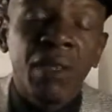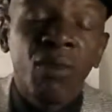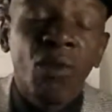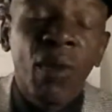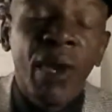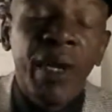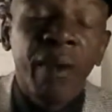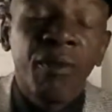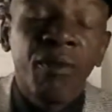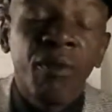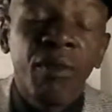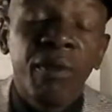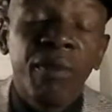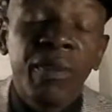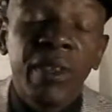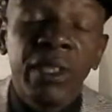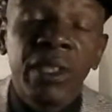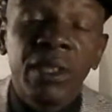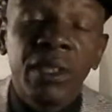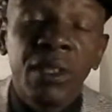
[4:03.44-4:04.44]
Quite a few
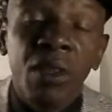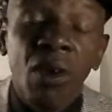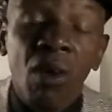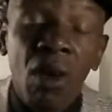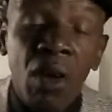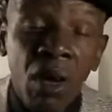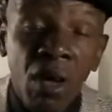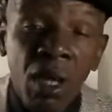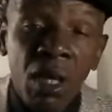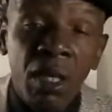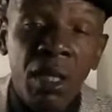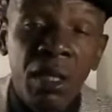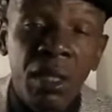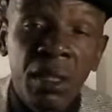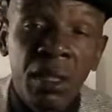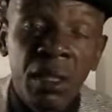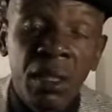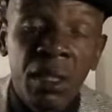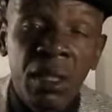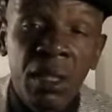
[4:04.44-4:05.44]
events go on
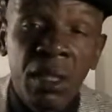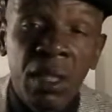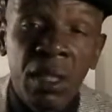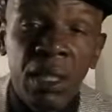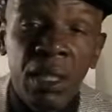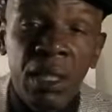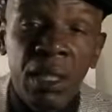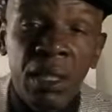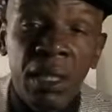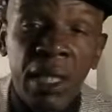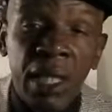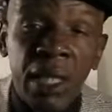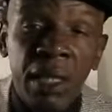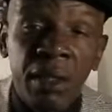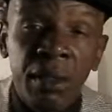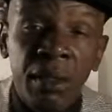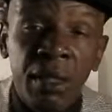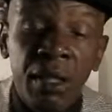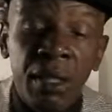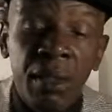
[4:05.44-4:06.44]

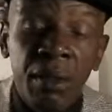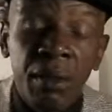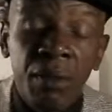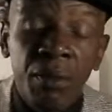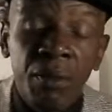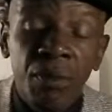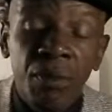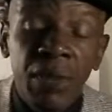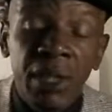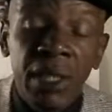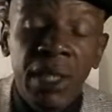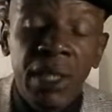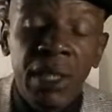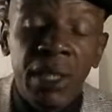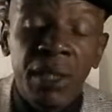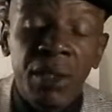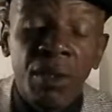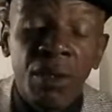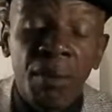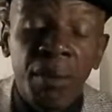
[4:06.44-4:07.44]
that we need
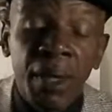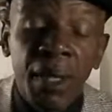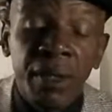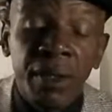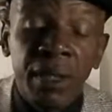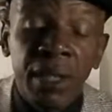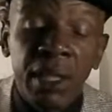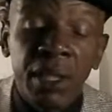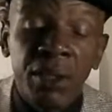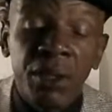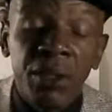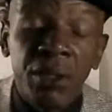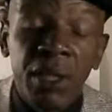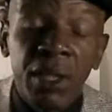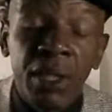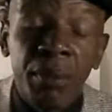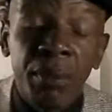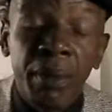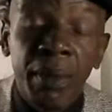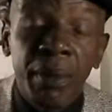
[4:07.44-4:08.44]
to know about, that you
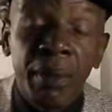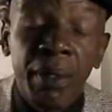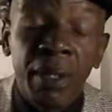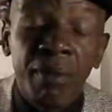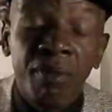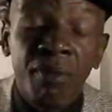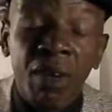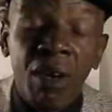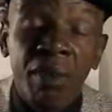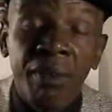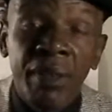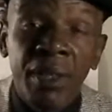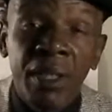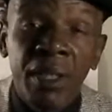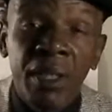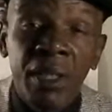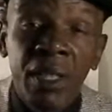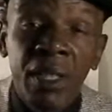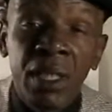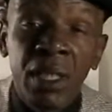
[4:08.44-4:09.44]
need to be involved
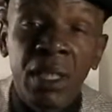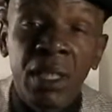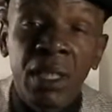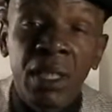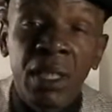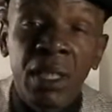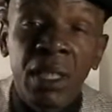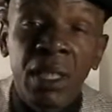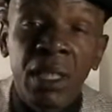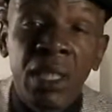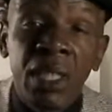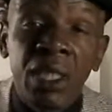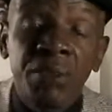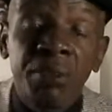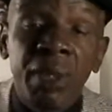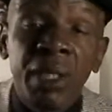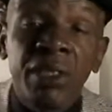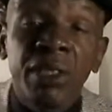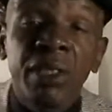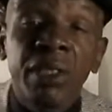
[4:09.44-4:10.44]
in,
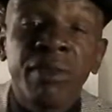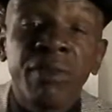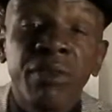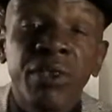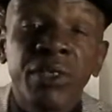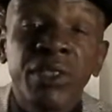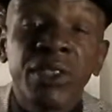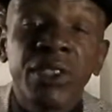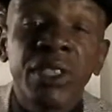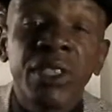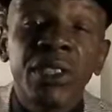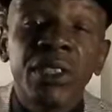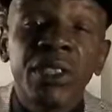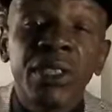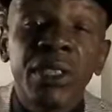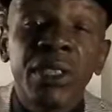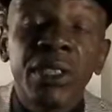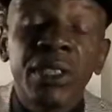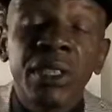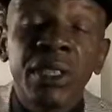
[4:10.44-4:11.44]
especially if you're a senior
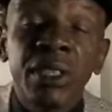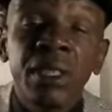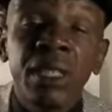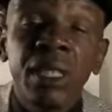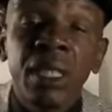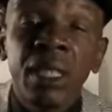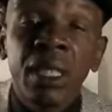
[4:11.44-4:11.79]
citizen.